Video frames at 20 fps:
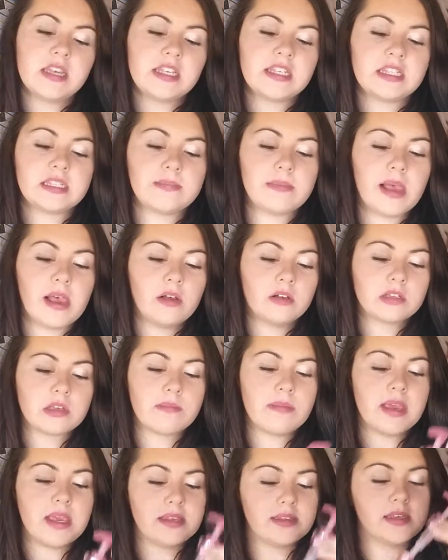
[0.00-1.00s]
This smells
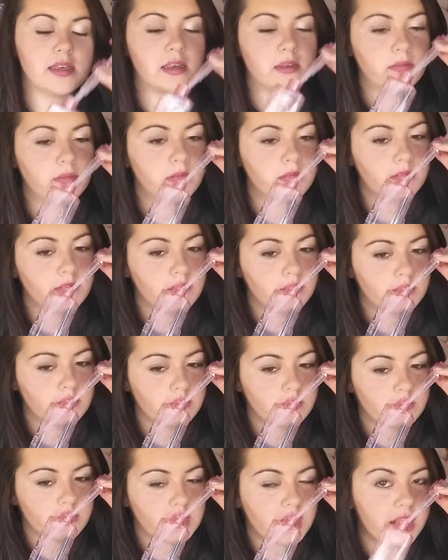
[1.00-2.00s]
amazing
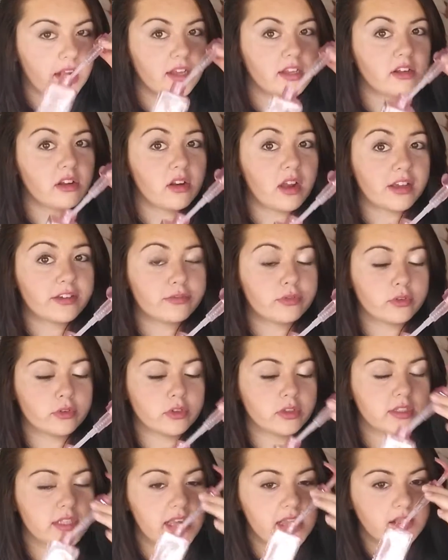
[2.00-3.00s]
and I don't like
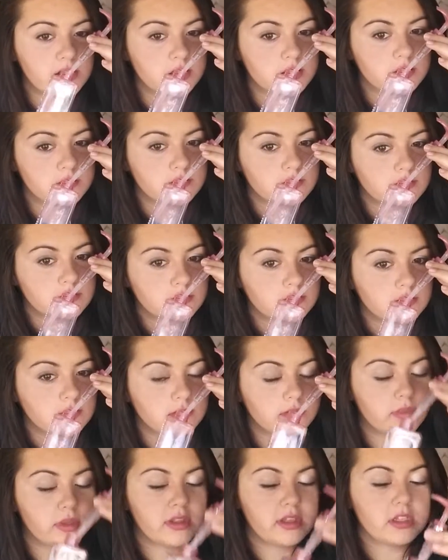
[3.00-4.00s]
floral scents,
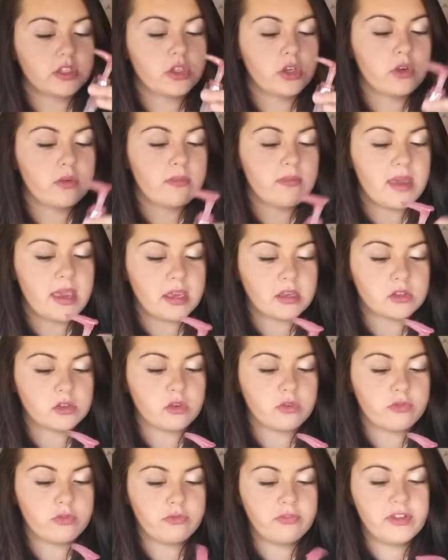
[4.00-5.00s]
but the two mix
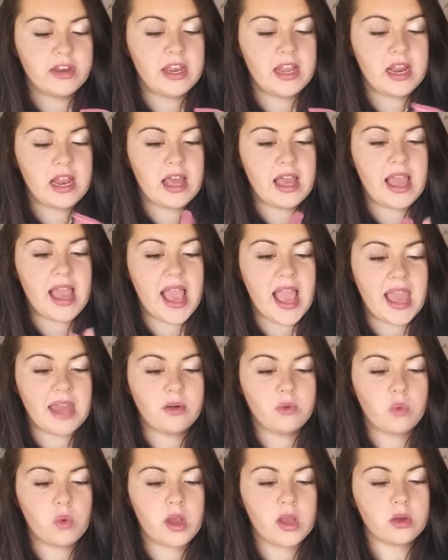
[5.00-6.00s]
of vanilla
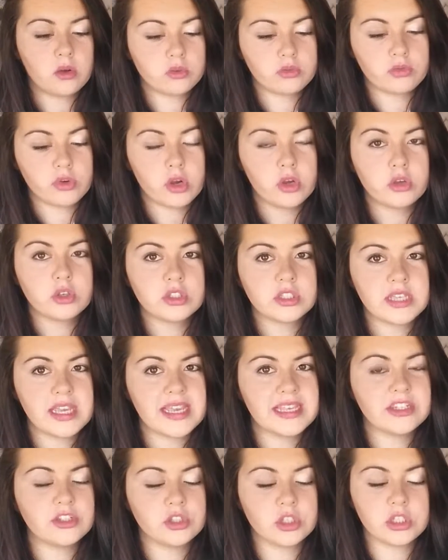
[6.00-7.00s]
and wild rose
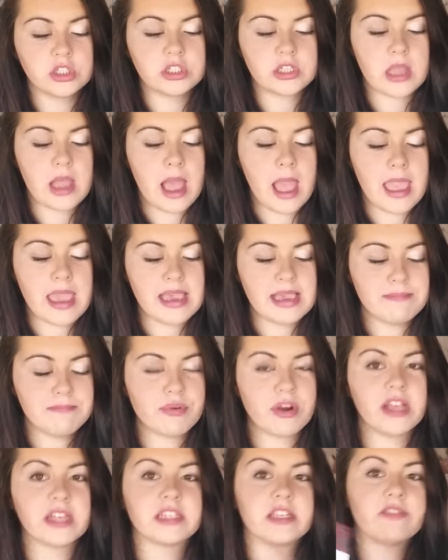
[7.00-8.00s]
is just
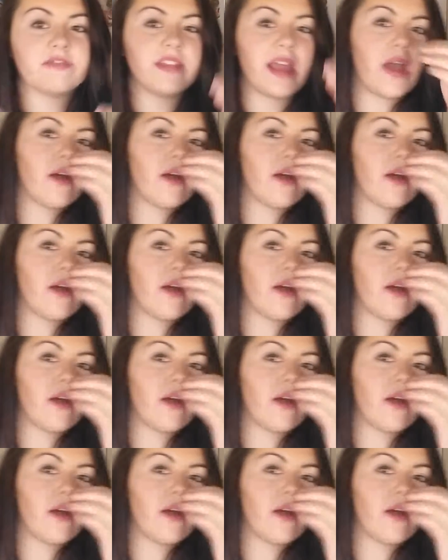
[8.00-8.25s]
impressive.